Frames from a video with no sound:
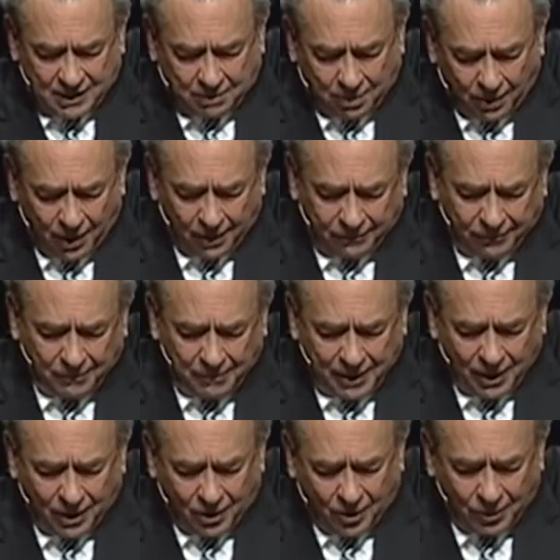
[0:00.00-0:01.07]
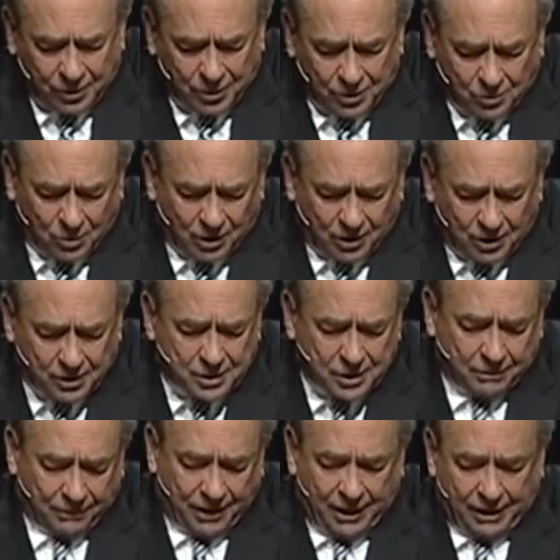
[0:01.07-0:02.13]
Depart from me, all you workers
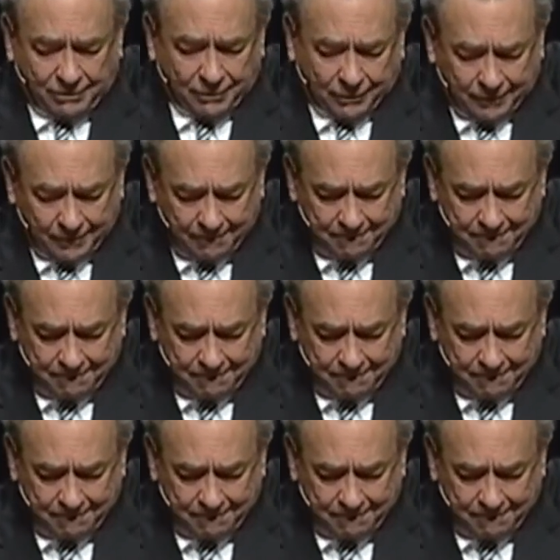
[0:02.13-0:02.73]
of evil.